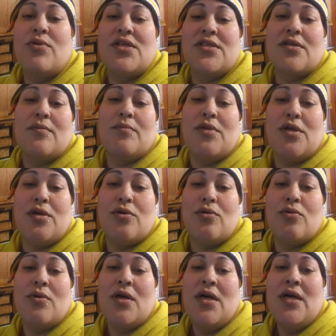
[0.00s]
with some
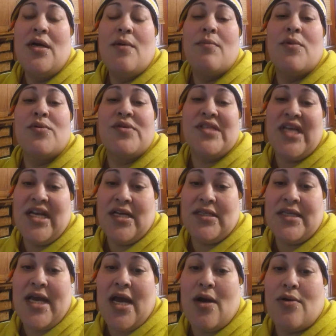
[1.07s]
new mosaic
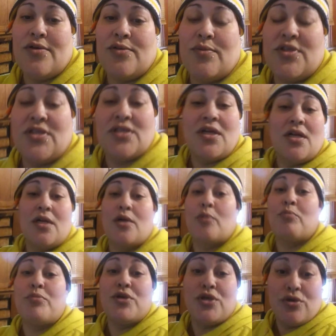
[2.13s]
tiles, which is going to
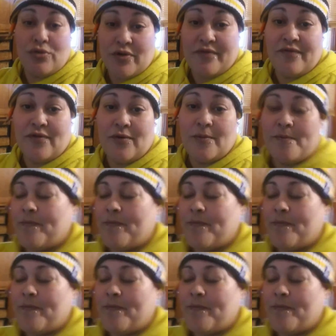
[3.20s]
look beautiful.